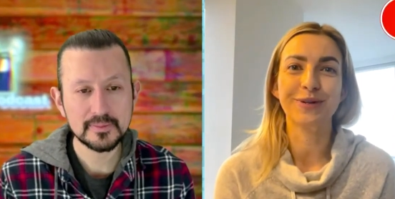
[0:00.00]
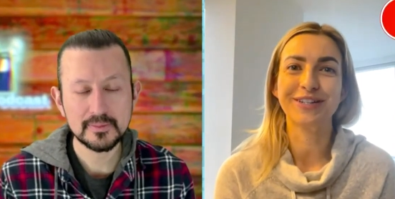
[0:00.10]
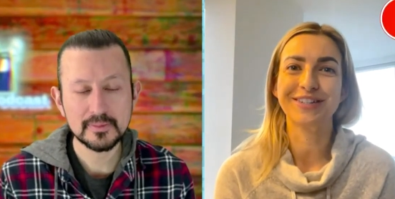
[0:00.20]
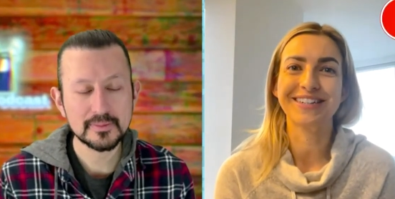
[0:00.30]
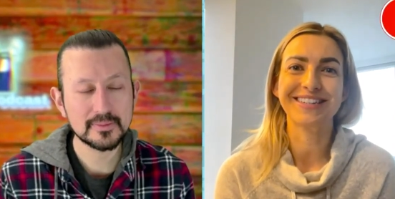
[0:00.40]
Speaker 1: which
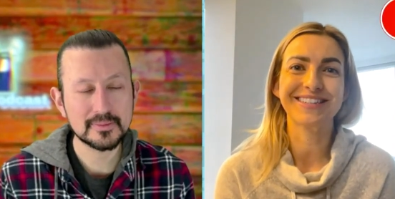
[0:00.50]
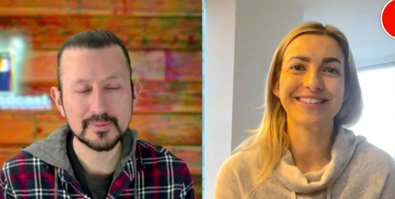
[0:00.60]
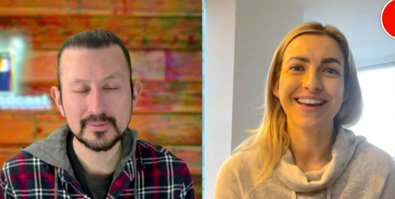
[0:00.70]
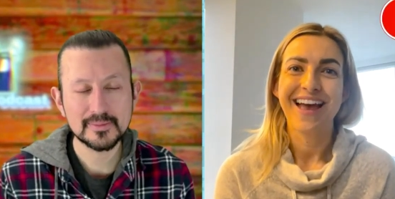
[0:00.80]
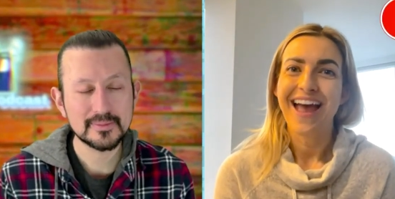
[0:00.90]
hmm. is,
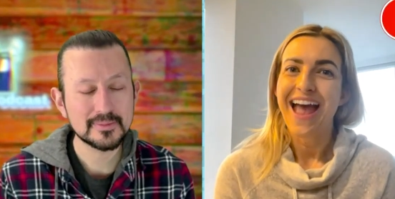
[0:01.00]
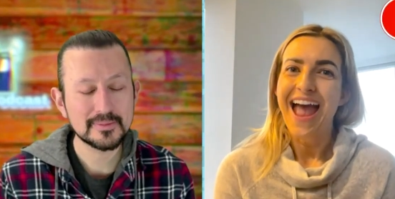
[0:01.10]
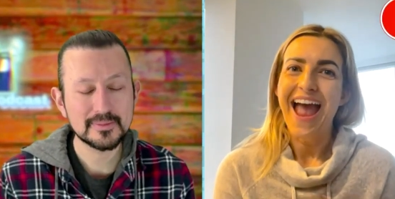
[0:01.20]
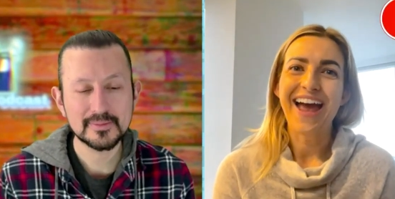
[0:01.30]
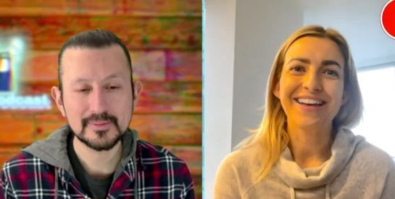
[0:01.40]

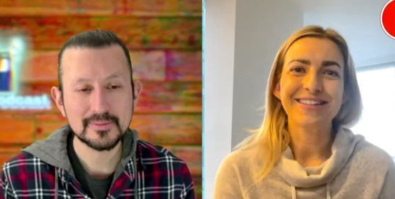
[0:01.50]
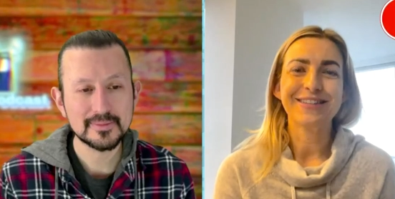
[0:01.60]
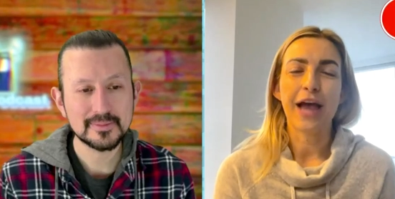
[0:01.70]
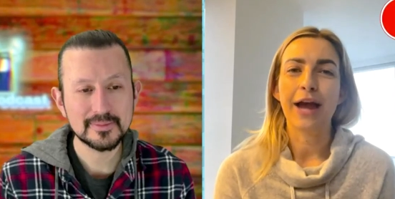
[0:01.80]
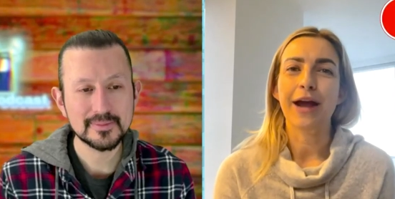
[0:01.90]
as
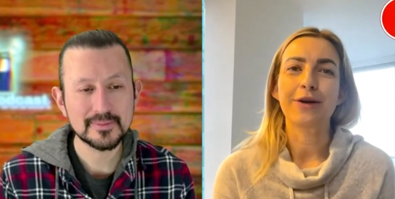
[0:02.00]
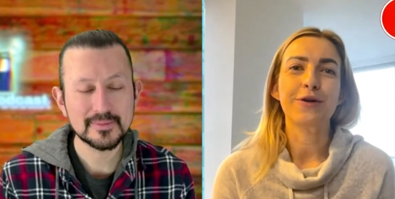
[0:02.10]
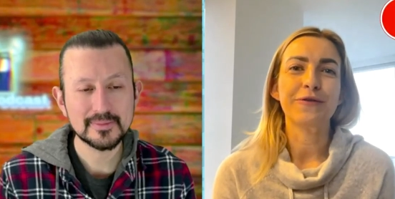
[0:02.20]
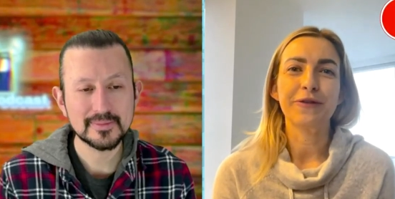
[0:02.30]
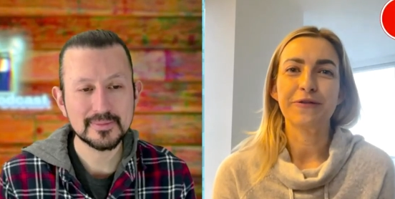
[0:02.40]
I, I
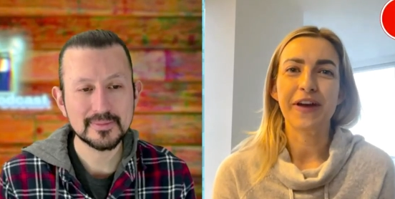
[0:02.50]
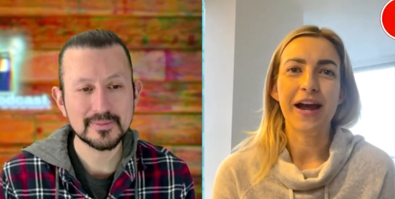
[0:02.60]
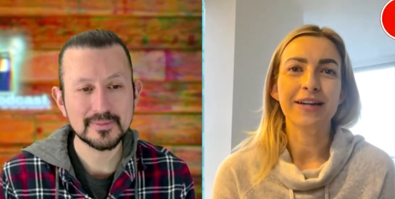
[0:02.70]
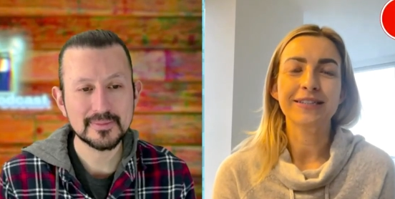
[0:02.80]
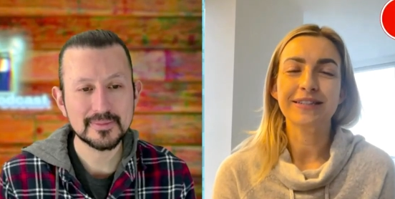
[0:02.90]
know for
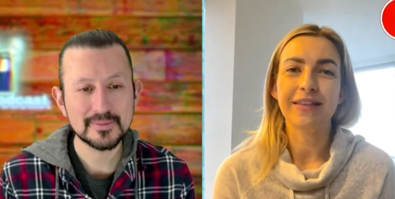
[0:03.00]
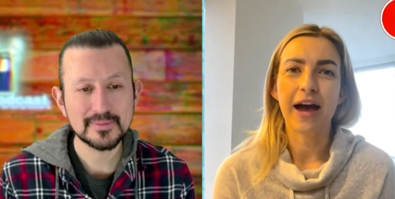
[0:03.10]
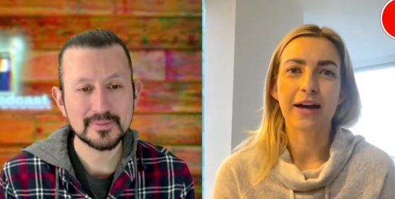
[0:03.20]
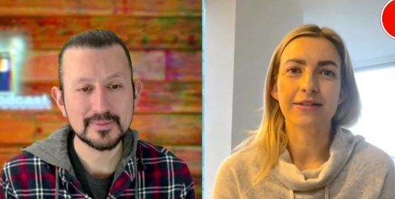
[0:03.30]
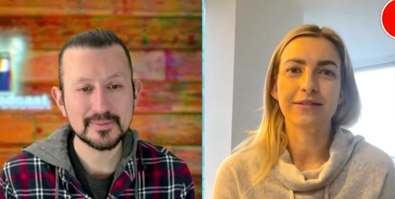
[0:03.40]
fans,
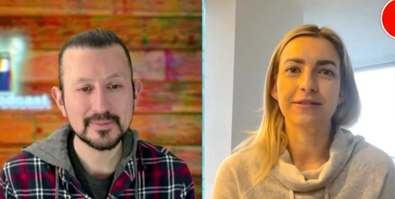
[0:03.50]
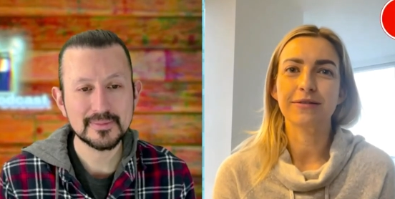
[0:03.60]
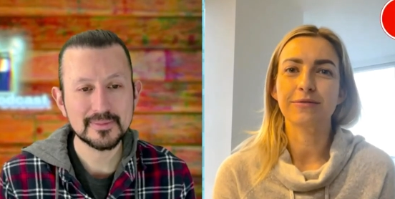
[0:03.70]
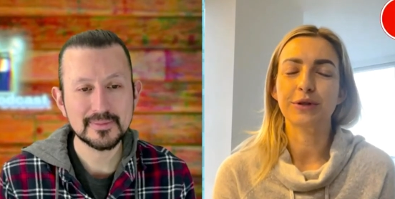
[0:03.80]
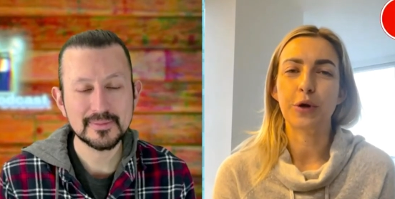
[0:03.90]
that's,
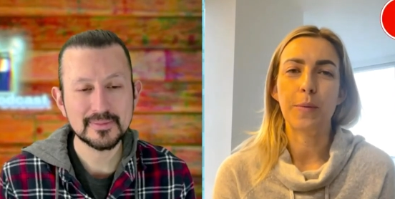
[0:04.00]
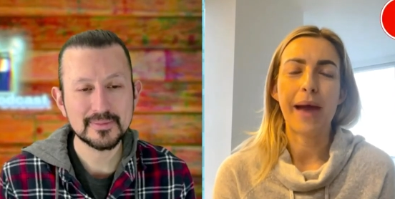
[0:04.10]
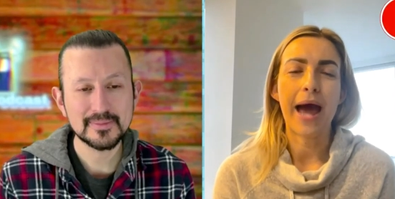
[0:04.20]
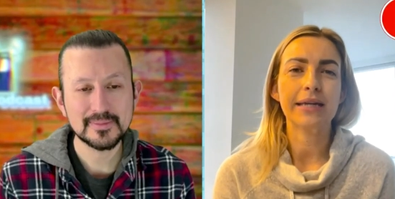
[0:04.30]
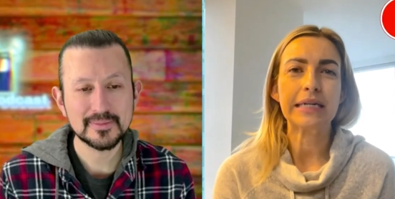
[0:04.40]
you know,
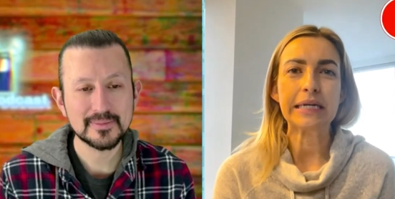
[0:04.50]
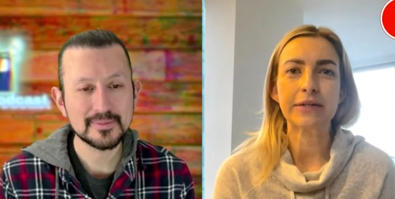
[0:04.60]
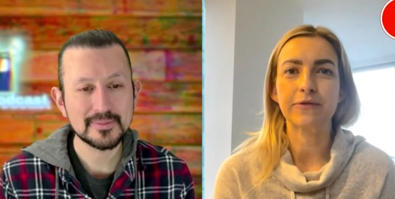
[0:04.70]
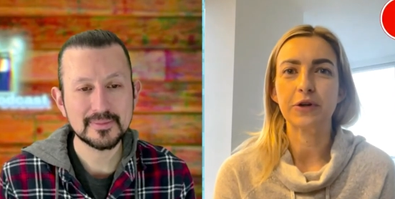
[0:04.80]
maddening and